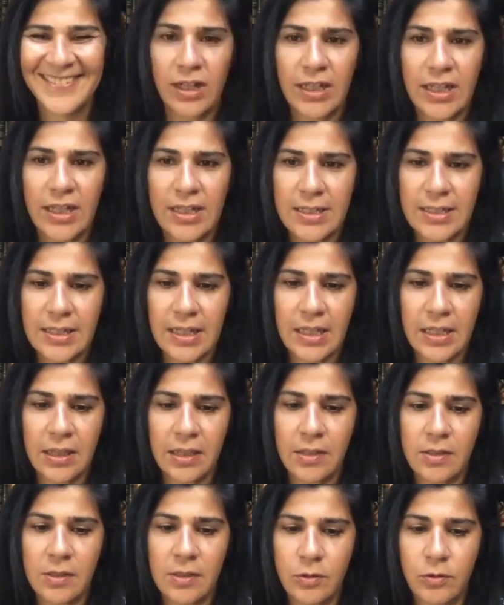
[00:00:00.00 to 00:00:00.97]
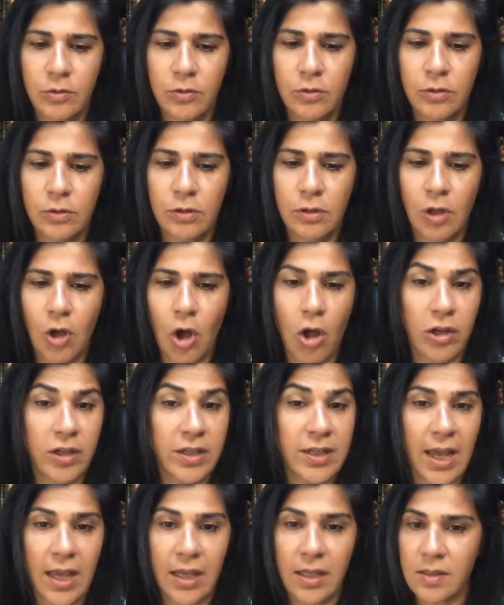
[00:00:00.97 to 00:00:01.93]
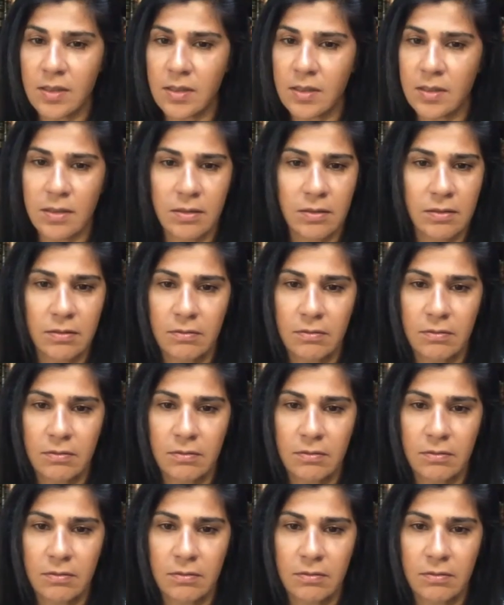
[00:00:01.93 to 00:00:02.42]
least in this context,